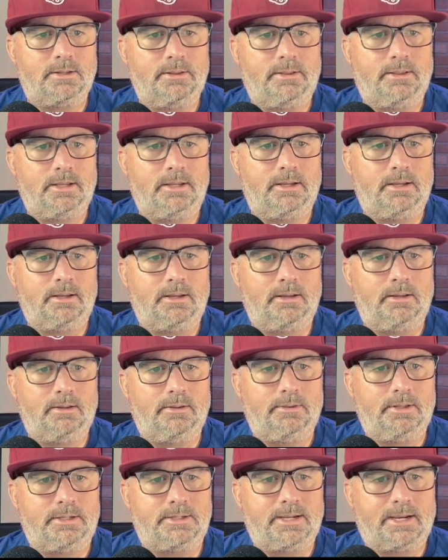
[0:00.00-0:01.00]

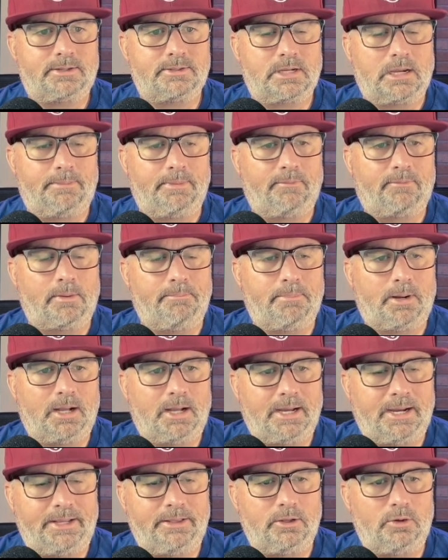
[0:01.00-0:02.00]
the text coming from
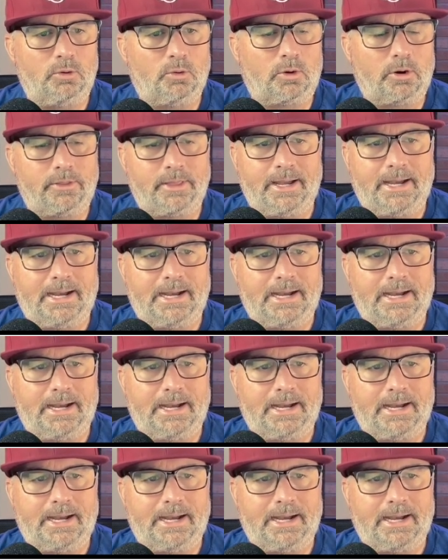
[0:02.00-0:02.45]
behind the door of the